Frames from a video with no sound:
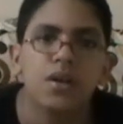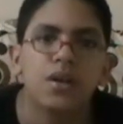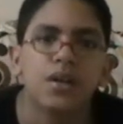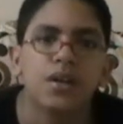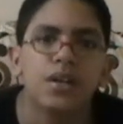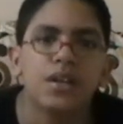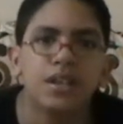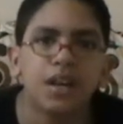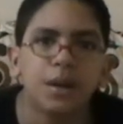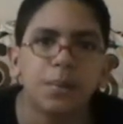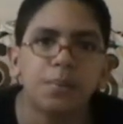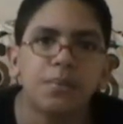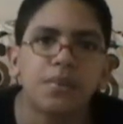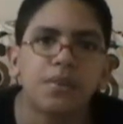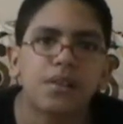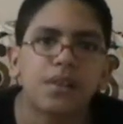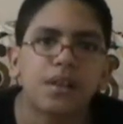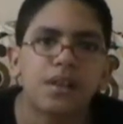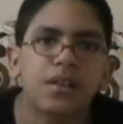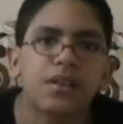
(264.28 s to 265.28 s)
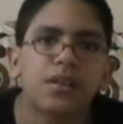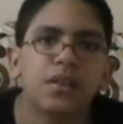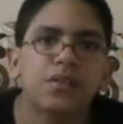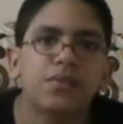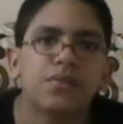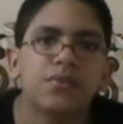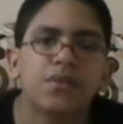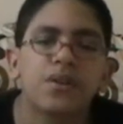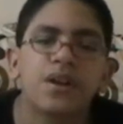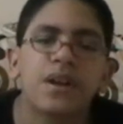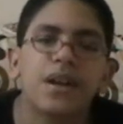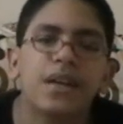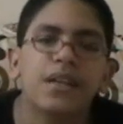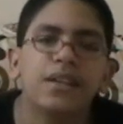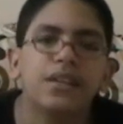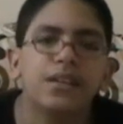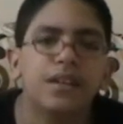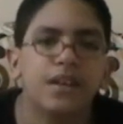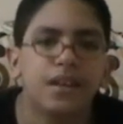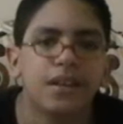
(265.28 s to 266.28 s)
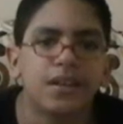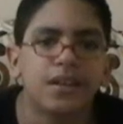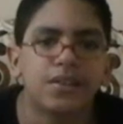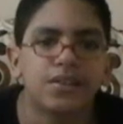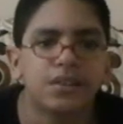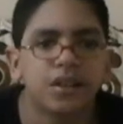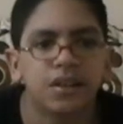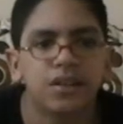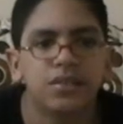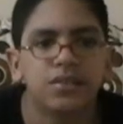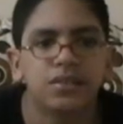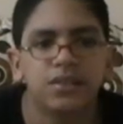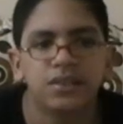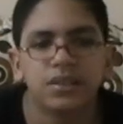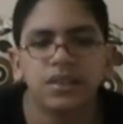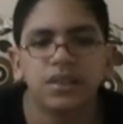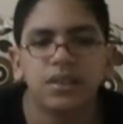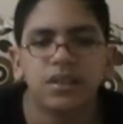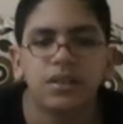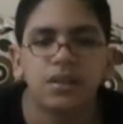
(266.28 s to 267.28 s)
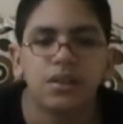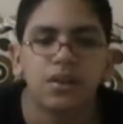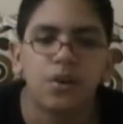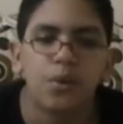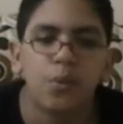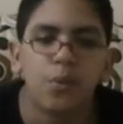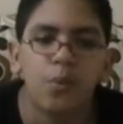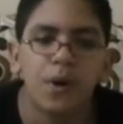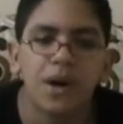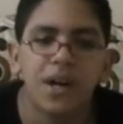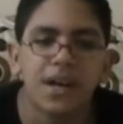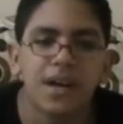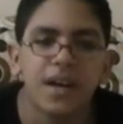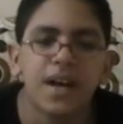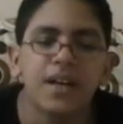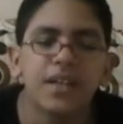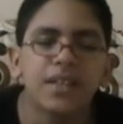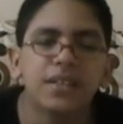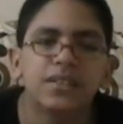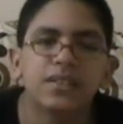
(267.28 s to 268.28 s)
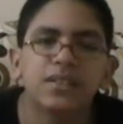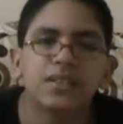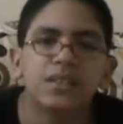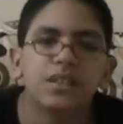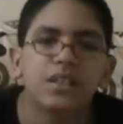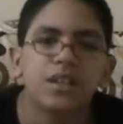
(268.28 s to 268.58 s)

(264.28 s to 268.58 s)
He kept like that for 8 days, until one night